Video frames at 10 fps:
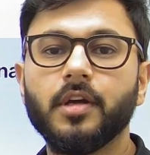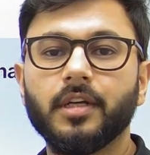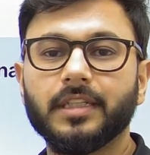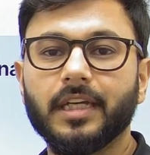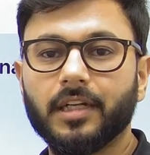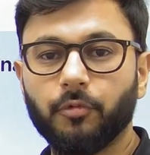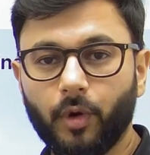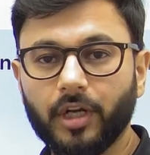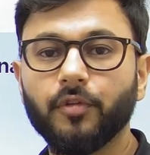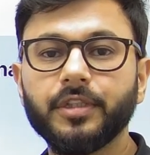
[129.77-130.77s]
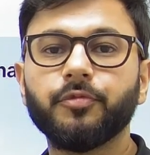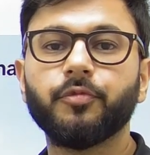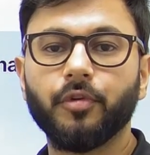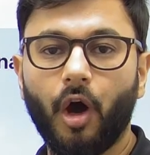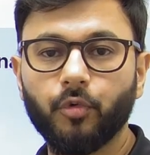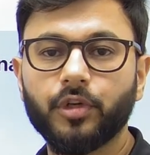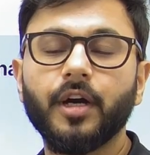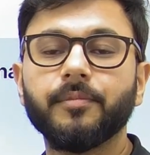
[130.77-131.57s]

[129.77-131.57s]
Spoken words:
that one of the outcomes